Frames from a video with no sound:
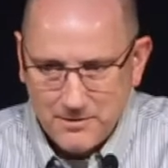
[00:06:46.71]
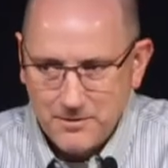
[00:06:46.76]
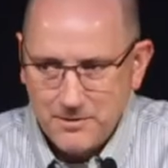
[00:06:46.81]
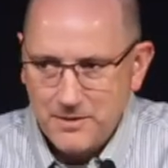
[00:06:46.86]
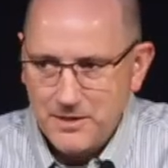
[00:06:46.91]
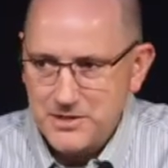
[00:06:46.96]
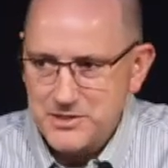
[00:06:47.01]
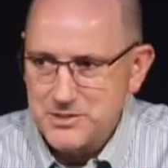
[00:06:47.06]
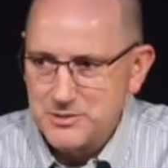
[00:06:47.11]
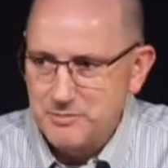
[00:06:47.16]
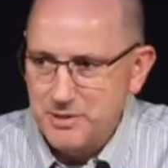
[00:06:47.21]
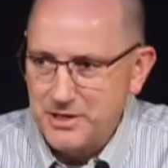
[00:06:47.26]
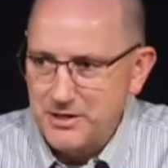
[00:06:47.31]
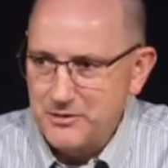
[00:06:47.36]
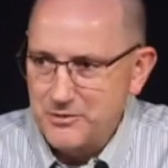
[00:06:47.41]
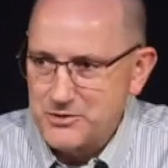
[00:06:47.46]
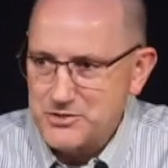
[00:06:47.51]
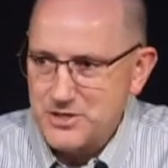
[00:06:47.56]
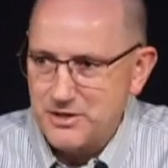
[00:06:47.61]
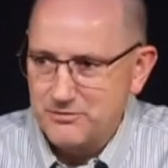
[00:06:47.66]
that submitting
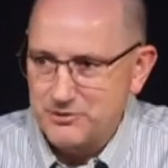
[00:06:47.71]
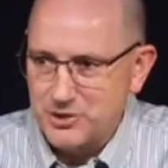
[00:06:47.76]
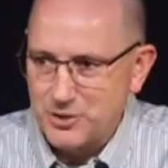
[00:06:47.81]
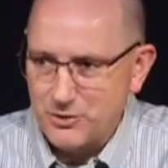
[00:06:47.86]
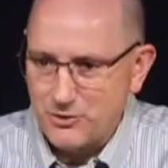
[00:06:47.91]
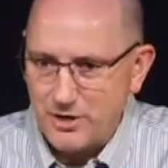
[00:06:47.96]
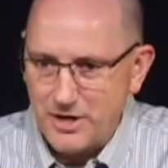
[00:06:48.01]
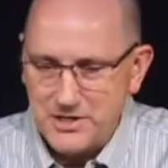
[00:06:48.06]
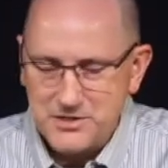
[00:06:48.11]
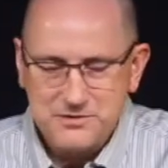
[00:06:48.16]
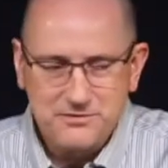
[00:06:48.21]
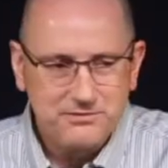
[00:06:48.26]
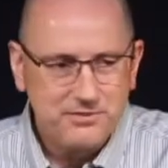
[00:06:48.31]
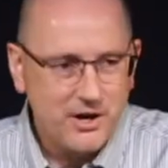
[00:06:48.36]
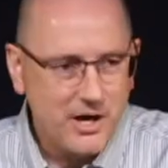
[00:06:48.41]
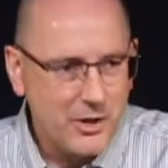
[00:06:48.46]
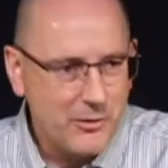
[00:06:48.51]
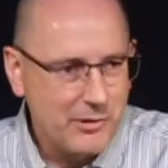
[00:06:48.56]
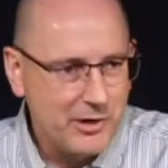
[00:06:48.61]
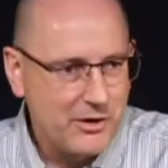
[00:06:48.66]
yourself to Christ,
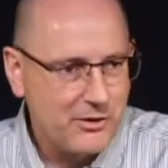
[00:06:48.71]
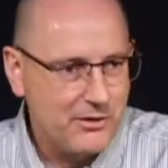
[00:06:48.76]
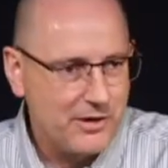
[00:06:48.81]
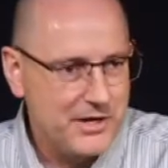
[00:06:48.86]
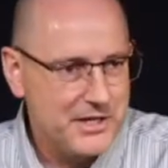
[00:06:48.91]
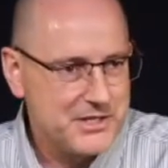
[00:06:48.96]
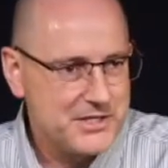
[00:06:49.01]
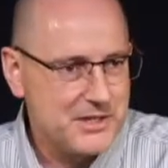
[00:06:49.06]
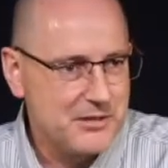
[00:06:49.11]
following Christ,